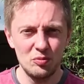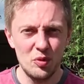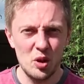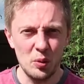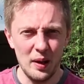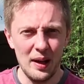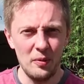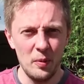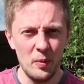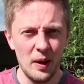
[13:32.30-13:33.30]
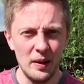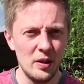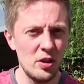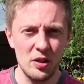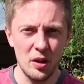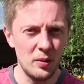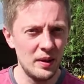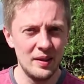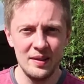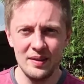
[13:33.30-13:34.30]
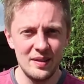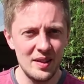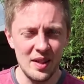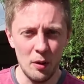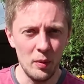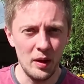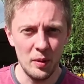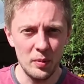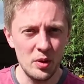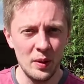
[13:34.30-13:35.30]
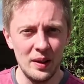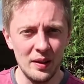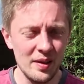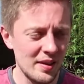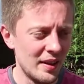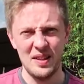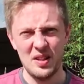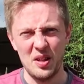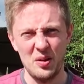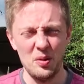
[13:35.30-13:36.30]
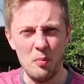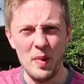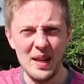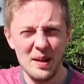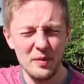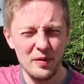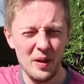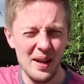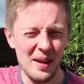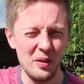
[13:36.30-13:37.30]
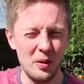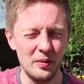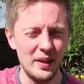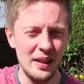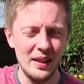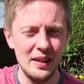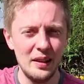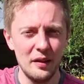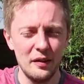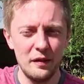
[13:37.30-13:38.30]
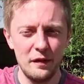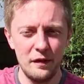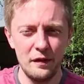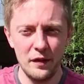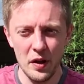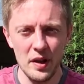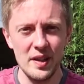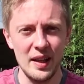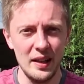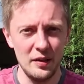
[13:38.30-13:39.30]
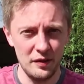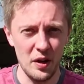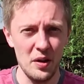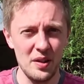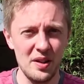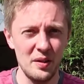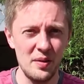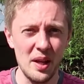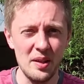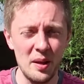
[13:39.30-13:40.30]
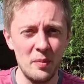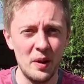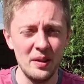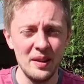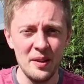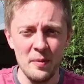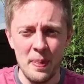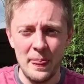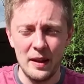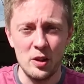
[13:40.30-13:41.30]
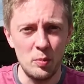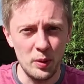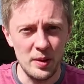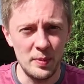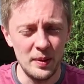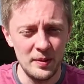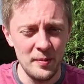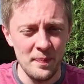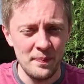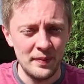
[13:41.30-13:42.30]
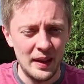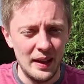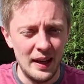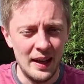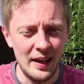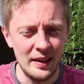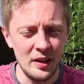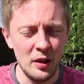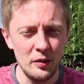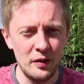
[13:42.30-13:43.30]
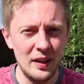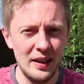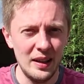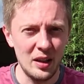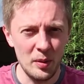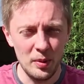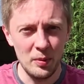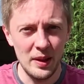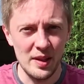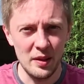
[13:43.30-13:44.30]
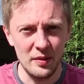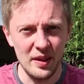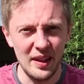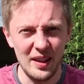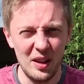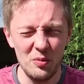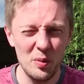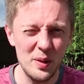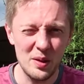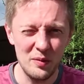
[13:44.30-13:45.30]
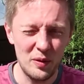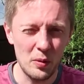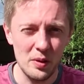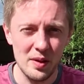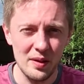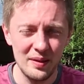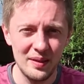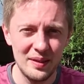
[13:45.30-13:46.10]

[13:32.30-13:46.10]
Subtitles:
sort it out. When we're out there, just go in and set one up between us. So me and Abby fly out on the Thursday, the 1st of September, to Brisbane, and hopefully a couple of weeks after that I will be doing vlogs,